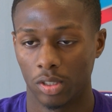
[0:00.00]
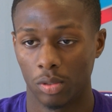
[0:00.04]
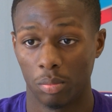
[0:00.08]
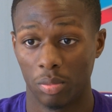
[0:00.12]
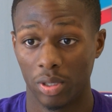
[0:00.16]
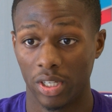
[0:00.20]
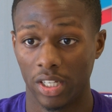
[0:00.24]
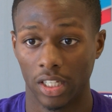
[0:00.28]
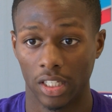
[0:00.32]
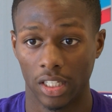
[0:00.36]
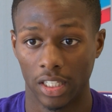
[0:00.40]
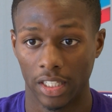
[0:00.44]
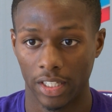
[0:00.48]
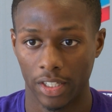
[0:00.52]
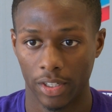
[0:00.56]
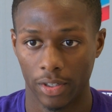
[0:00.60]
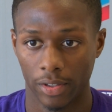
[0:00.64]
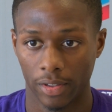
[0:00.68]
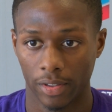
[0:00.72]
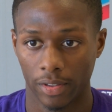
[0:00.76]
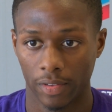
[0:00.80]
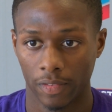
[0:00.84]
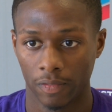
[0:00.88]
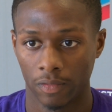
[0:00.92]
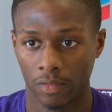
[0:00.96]
to be a
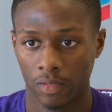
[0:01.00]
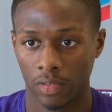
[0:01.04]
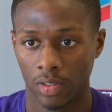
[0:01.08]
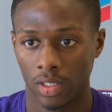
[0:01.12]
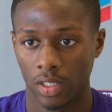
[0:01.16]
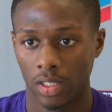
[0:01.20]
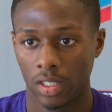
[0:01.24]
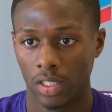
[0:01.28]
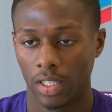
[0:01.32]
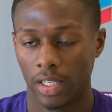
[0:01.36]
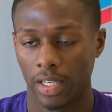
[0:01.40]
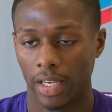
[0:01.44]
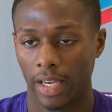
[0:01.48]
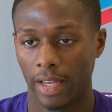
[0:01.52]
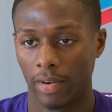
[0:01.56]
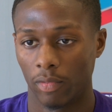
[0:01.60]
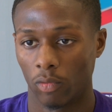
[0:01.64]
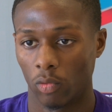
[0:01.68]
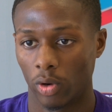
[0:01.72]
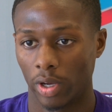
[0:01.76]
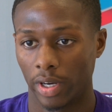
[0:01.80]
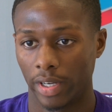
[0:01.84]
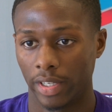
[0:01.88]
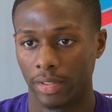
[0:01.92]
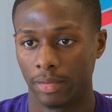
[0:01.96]
leader
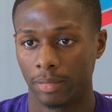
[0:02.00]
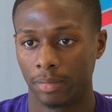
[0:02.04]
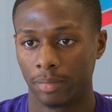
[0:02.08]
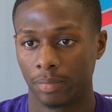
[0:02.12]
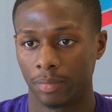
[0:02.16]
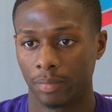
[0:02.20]
in running.